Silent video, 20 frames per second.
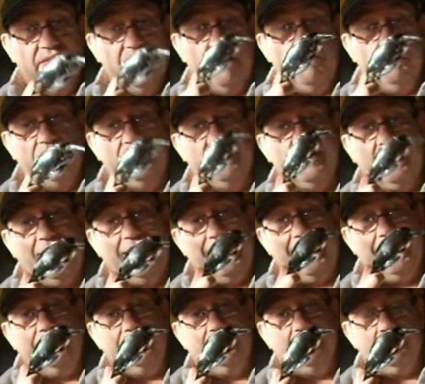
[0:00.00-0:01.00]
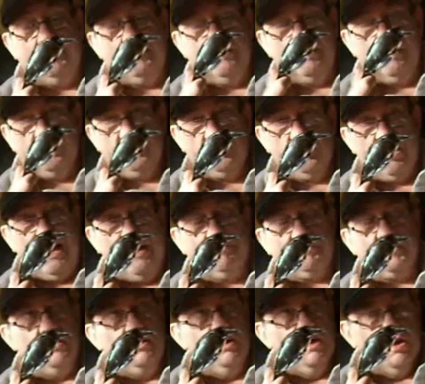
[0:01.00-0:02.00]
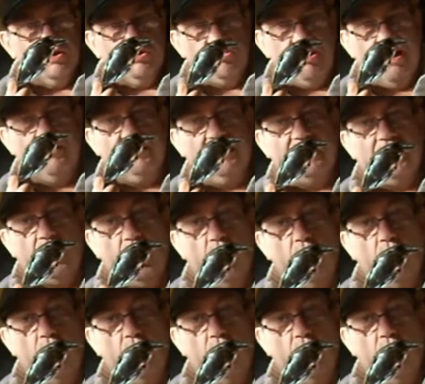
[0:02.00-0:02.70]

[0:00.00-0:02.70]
that'd be the crowning, crowning